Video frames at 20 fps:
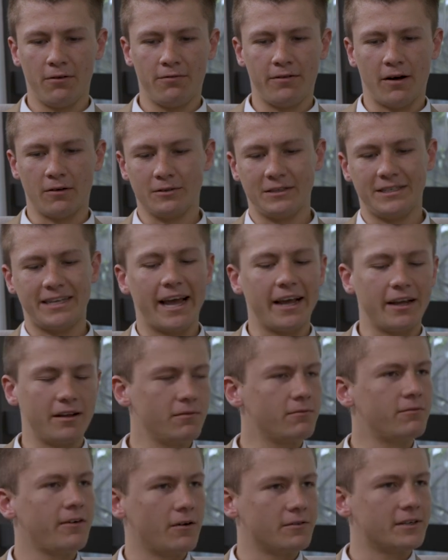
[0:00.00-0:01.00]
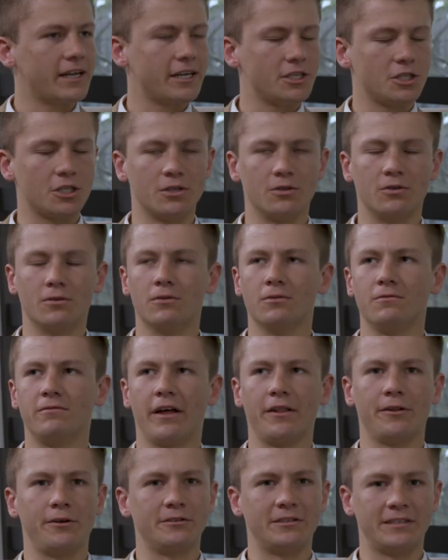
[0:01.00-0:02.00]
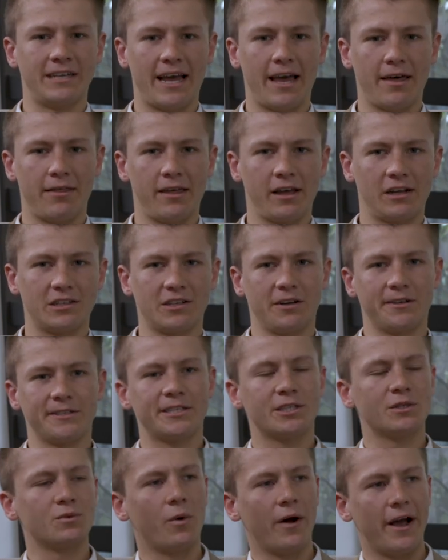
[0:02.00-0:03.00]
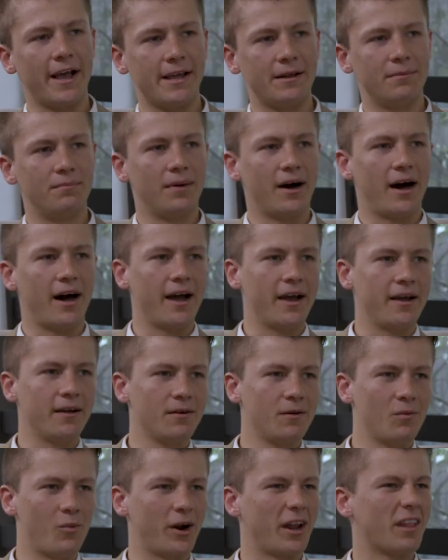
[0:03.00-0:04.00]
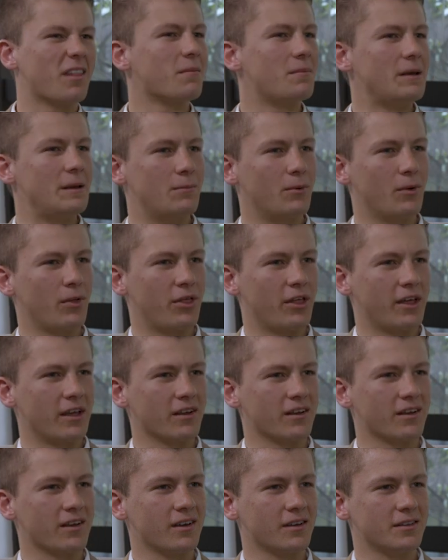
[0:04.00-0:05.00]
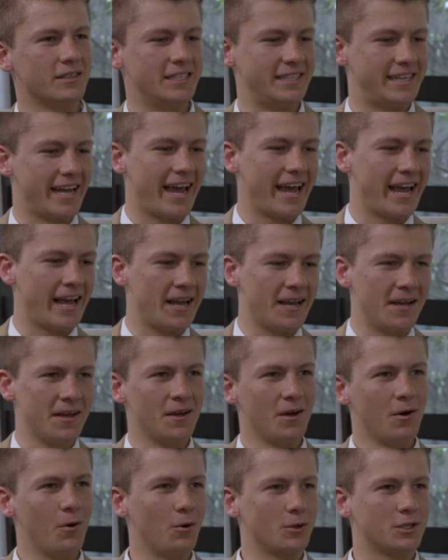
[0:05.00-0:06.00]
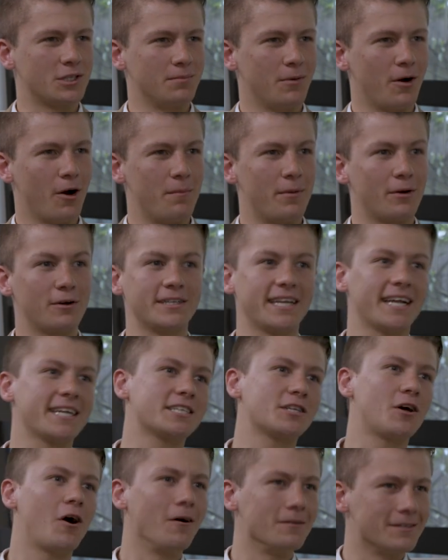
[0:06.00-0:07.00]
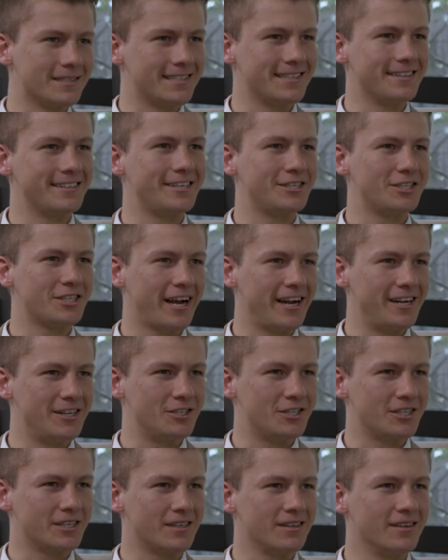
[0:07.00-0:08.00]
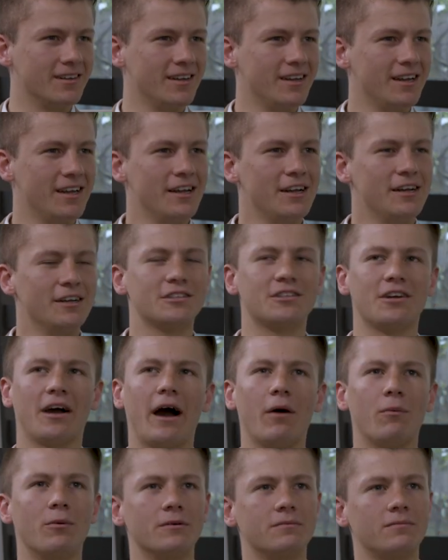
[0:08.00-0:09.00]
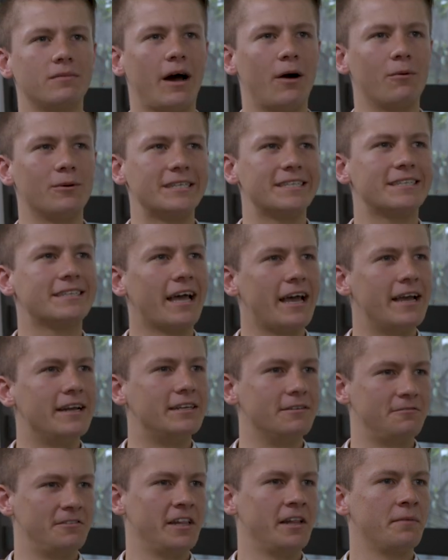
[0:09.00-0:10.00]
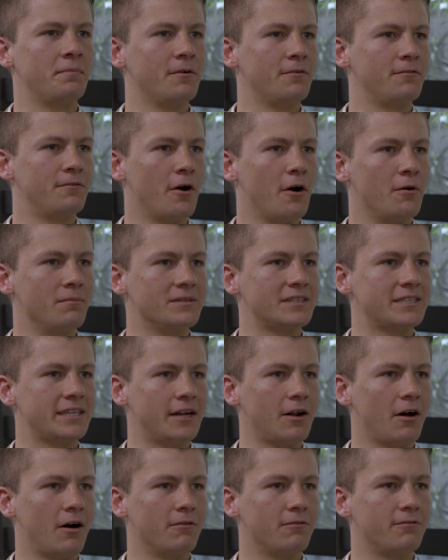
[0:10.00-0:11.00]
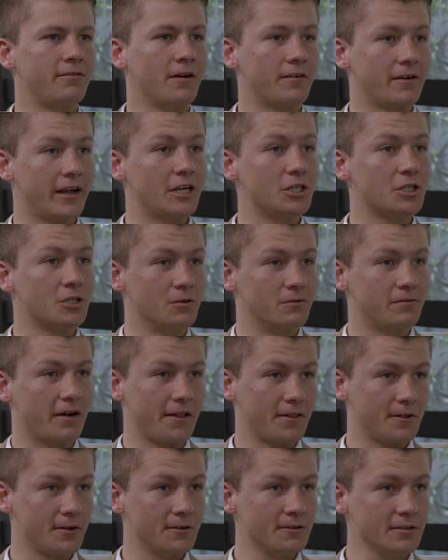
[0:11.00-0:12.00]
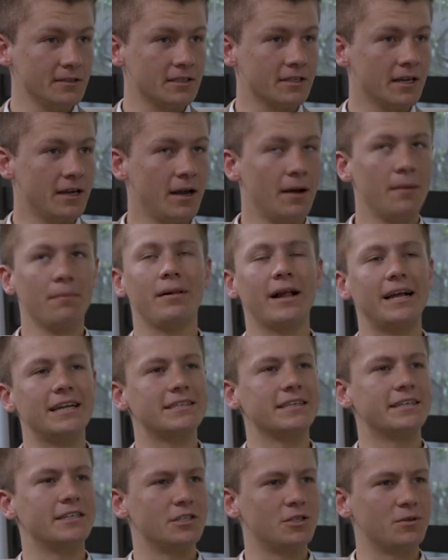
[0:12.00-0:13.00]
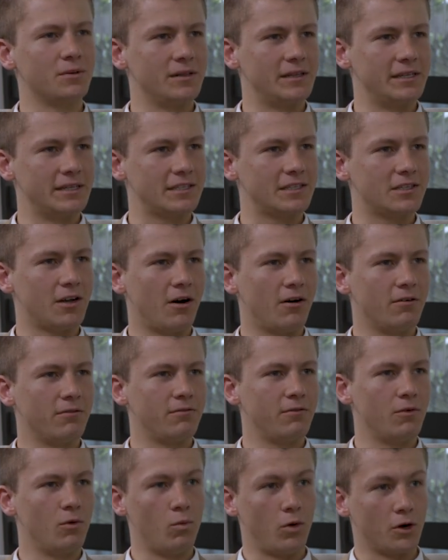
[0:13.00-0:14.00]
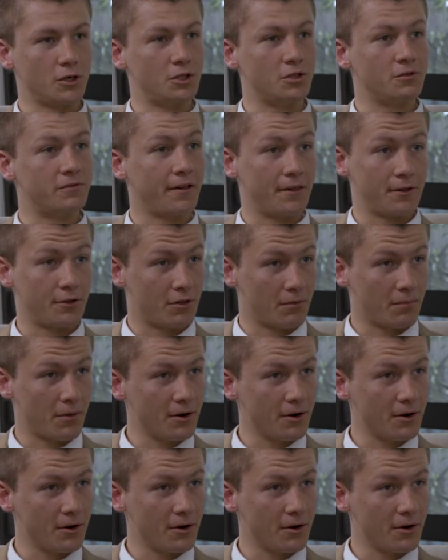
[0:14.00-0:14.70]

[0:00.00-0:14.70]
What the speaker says: foundational values and ethics are swayed by what other people think today or tomorrow, because that's constantly changing. So I would say develop a firm set of foundational values, place it into a list of what do you value the